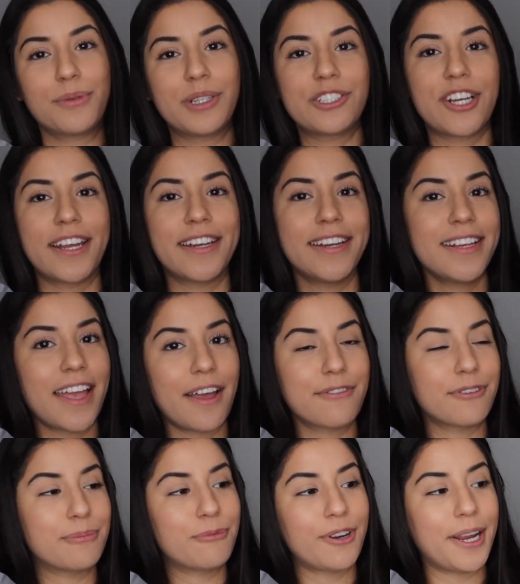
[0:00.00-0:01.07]
which I didn't get
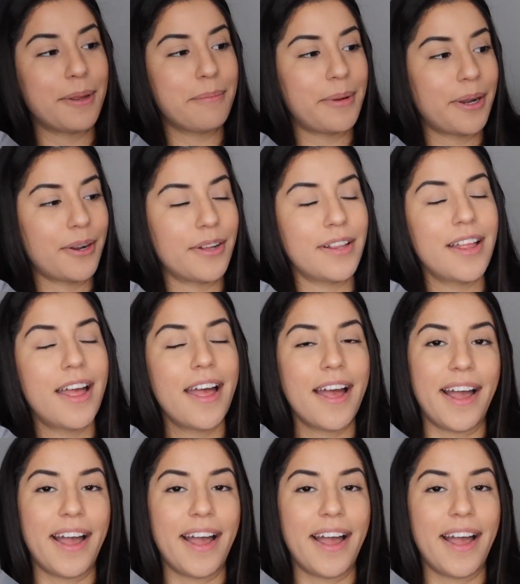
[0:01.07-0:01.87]
from Crate & Barrel.